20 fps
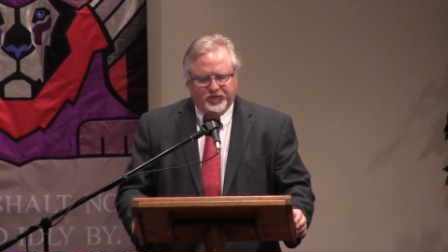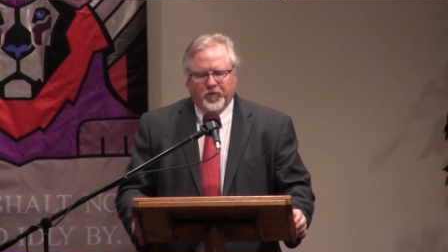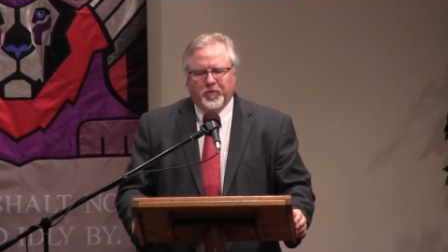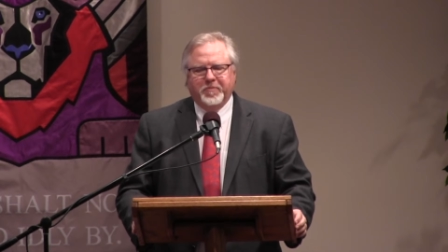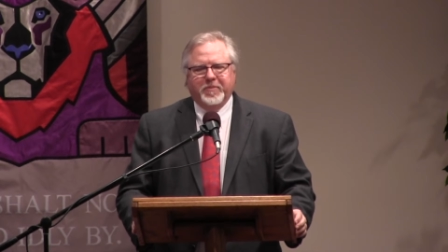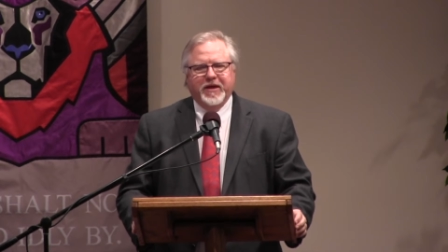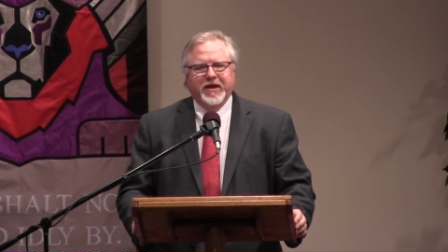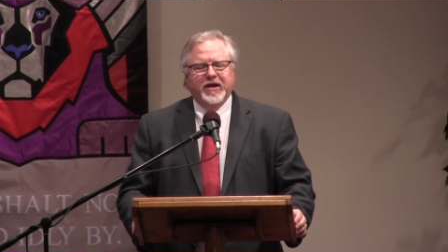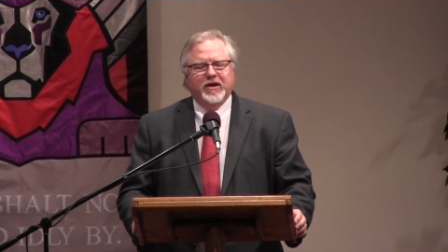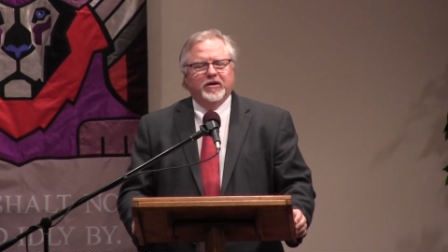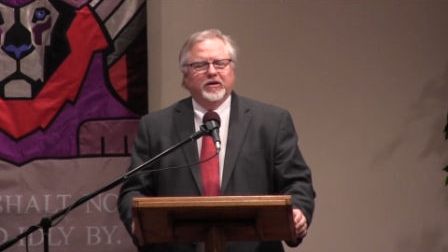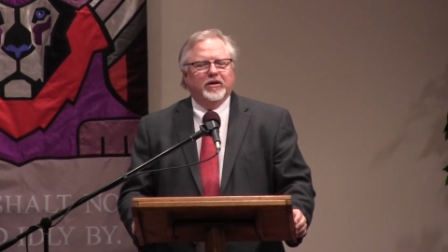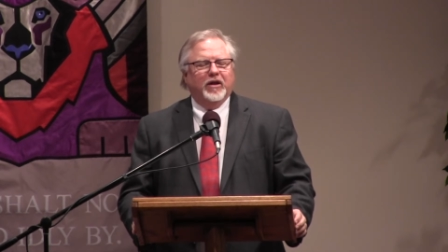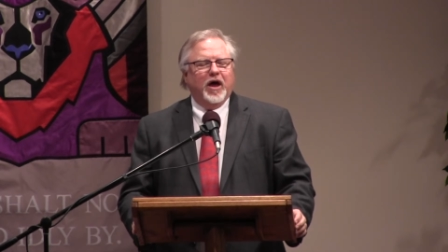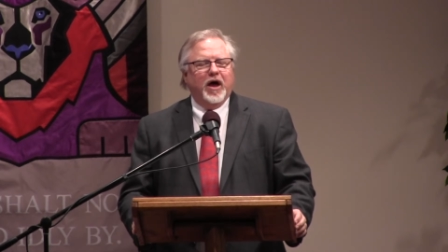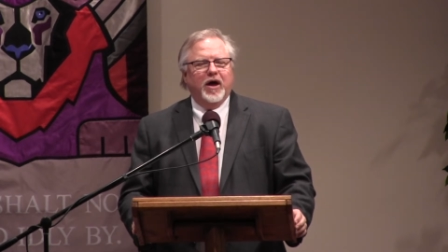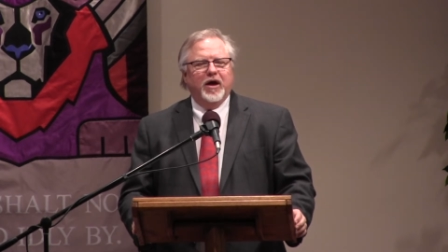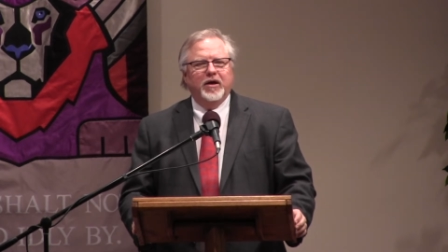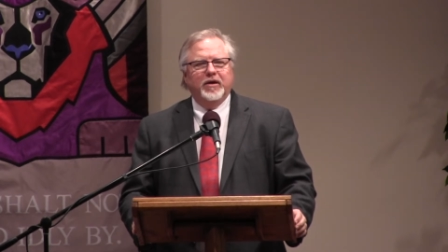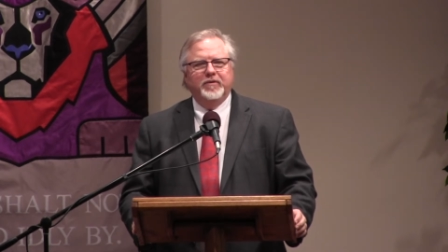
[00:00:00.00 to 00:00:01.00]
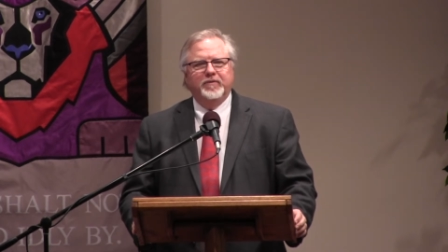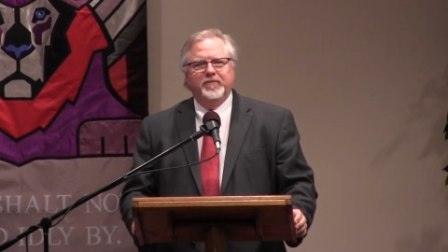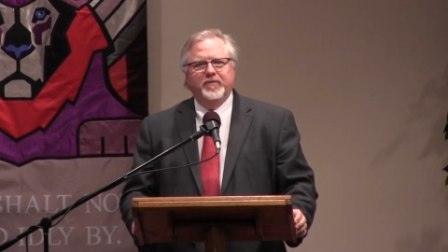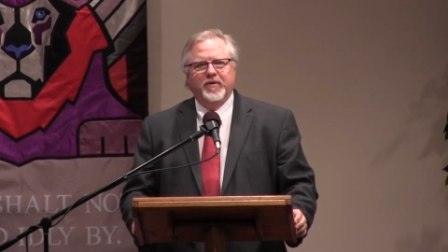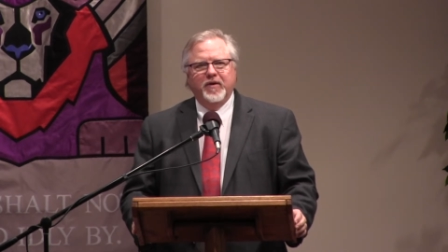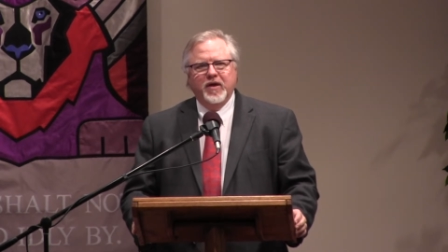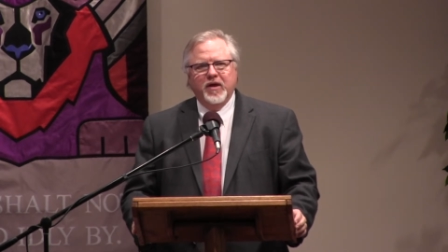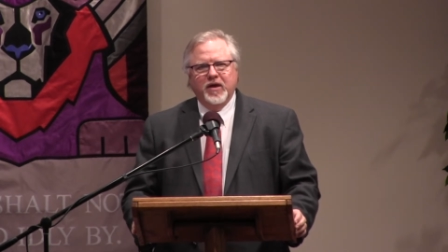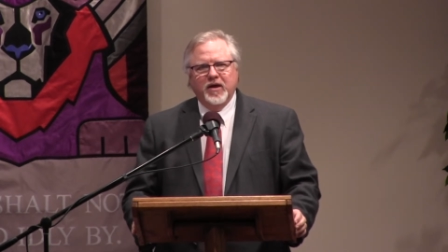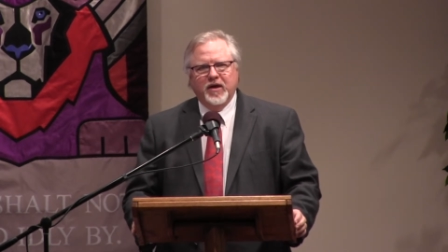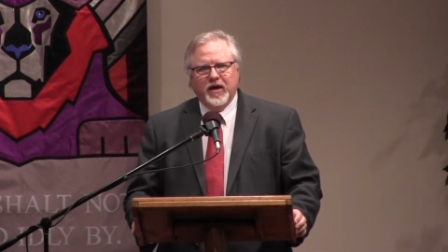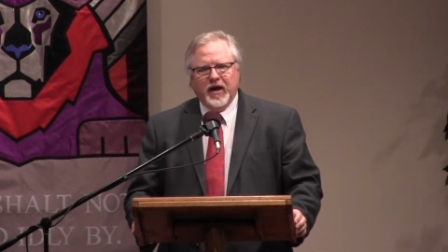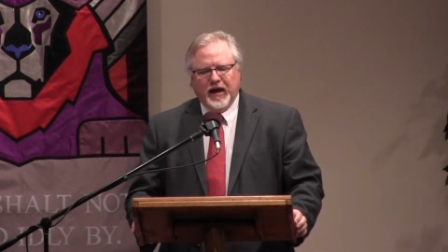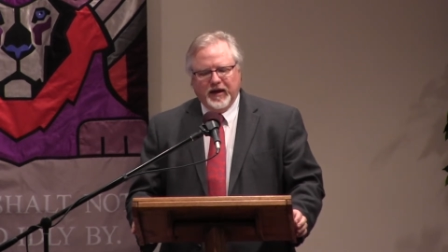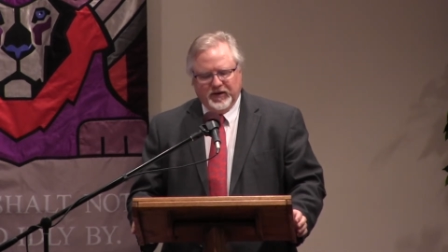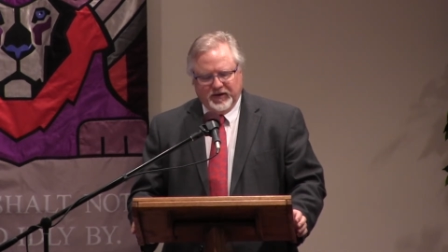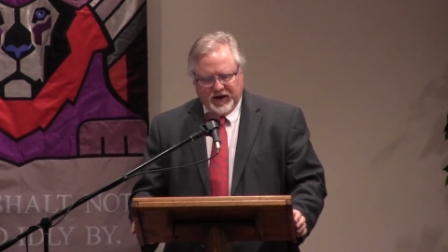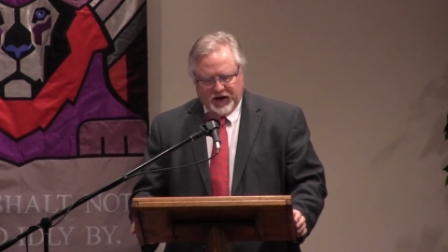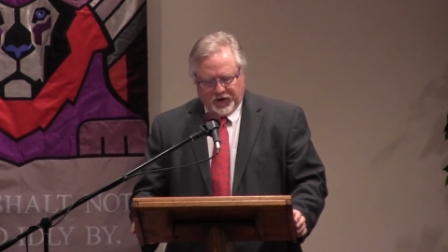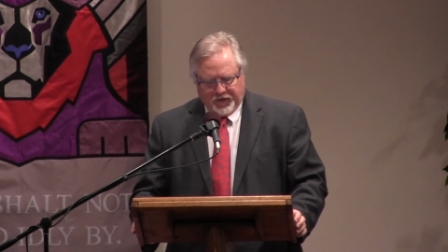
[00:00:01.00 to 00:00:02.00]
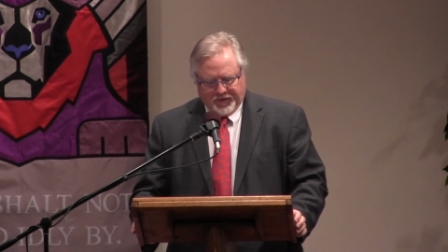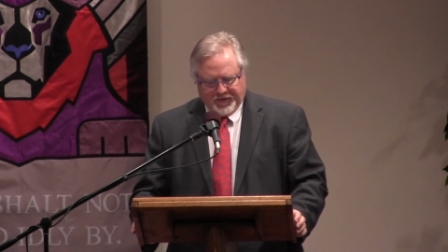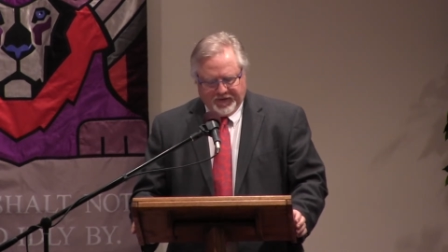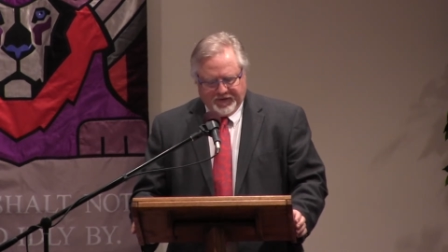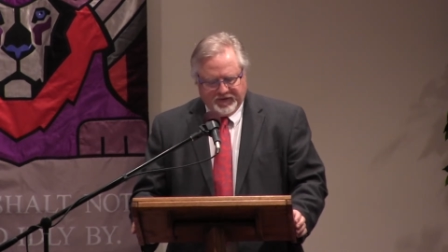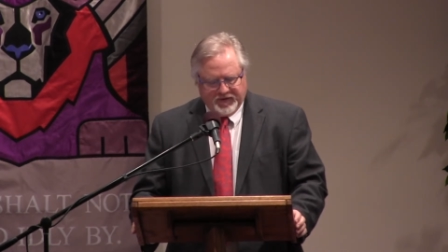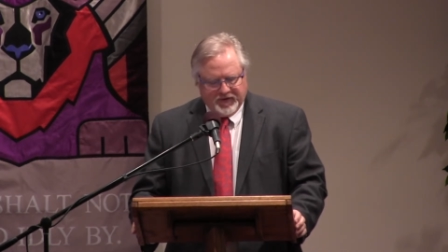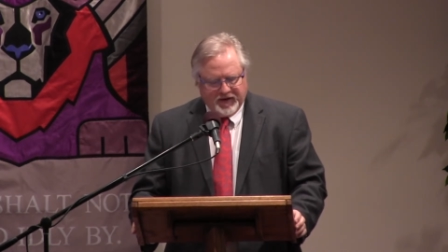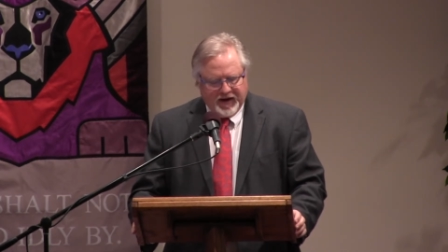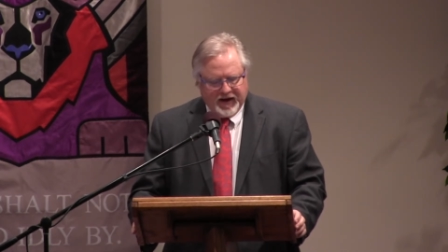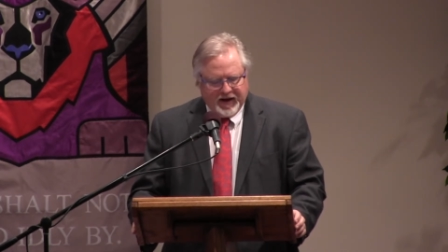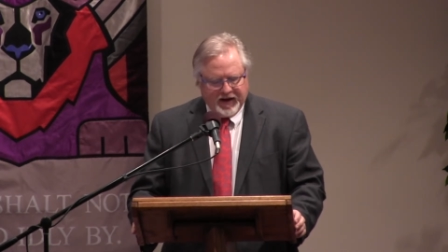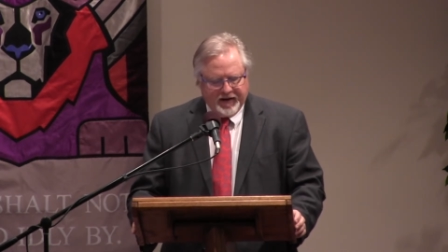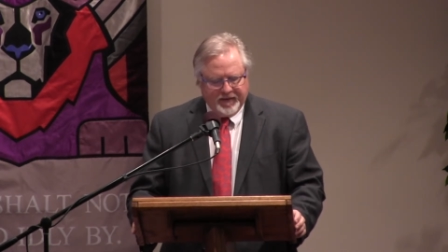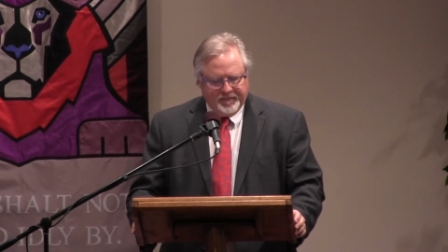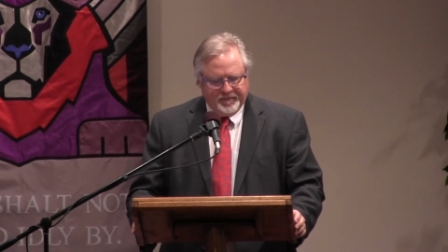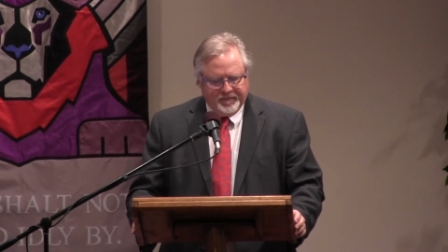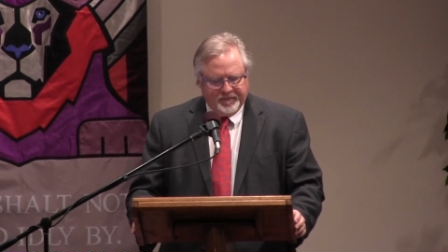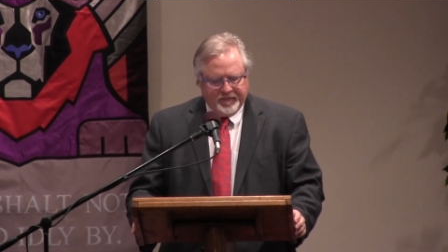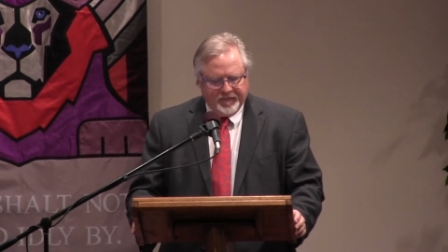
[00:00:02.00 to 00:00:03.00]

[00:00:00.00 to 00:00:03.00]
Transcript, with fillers: for being alive and healthy today,